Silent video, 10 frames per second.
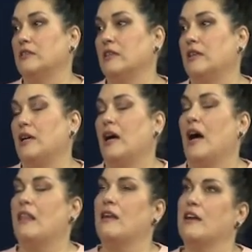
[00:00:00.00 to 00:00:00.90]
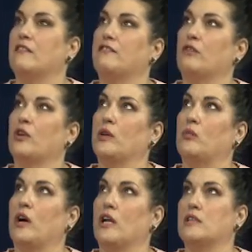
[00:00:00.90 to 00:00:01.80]
Okay. And then
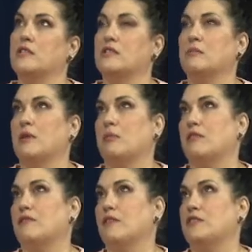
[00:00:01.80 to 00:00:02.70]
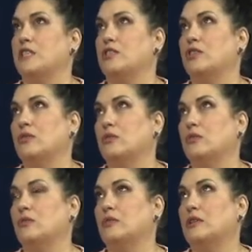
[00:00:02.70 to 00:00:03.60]
41 to maybe
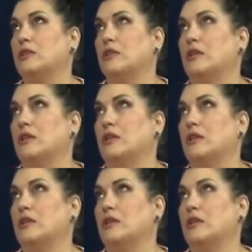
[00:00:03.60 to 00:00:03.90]
52.